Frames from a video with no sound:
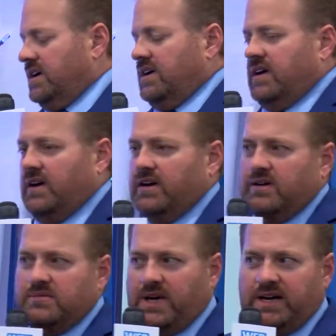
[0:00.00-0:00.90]

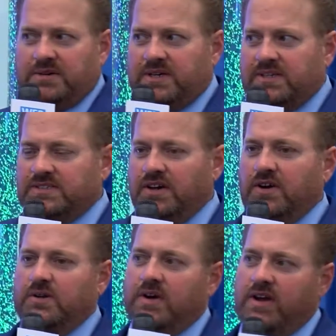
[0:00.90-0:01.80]
Oh, wow.
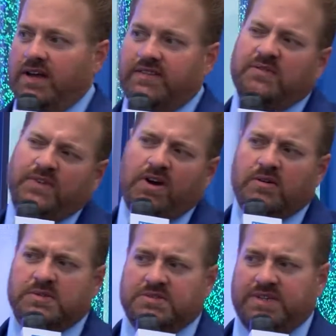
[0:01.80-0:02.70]
So I think
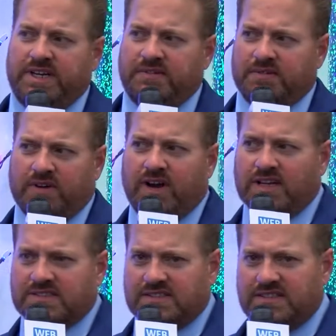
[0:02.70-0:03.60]
VR was created for
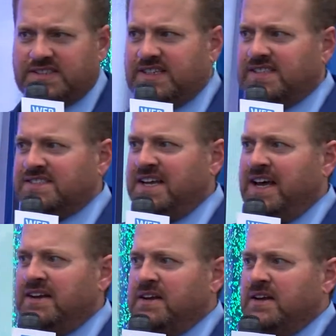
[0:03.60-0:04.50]
us in the sense that